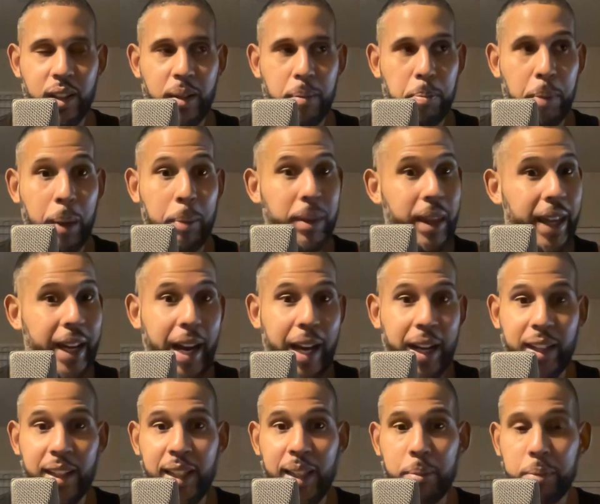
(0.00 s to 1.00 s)
Maybe they got to
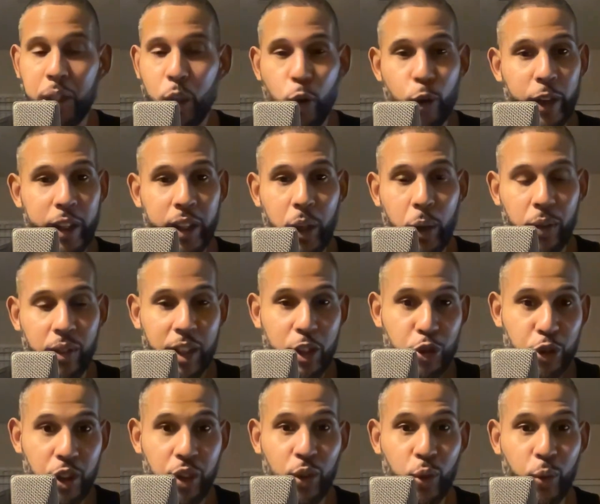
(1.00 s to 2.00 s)
keep lowering those
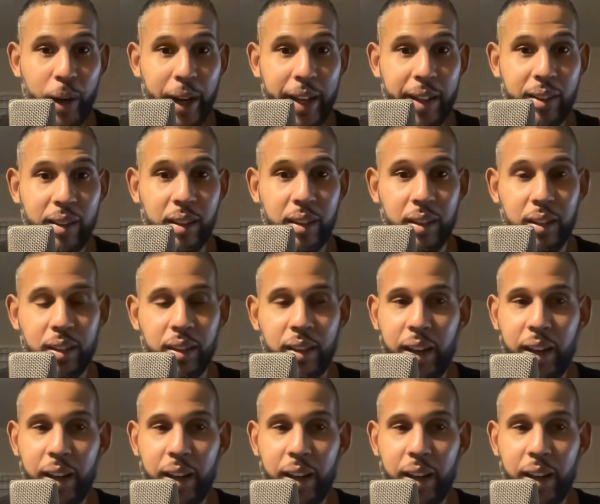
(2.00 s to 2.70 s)
interest rates